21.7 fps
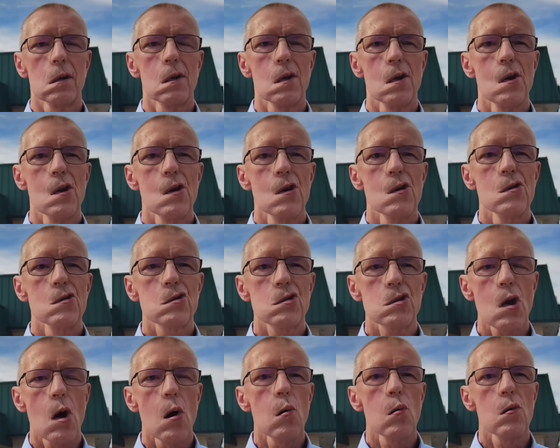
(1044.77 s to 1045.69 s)
For today,
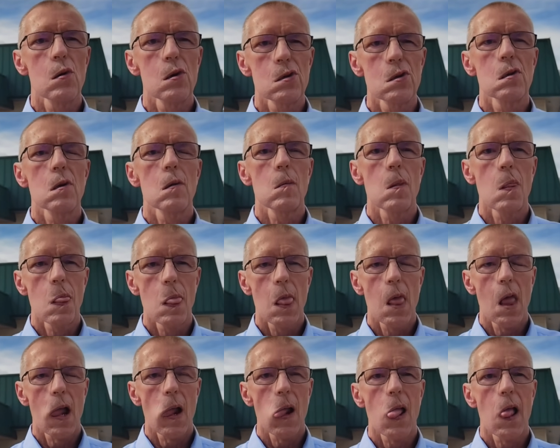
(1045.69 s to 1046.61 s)
I'm on an
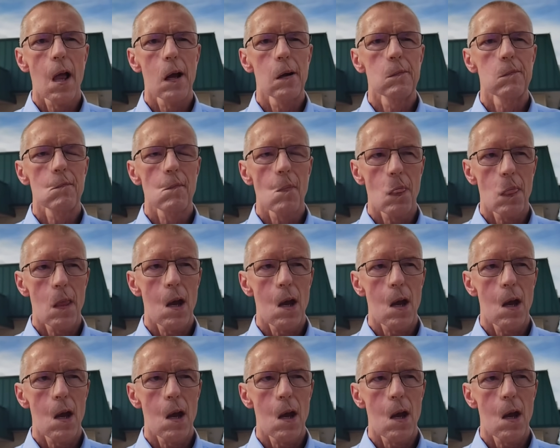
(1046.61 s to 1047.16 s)
assignment.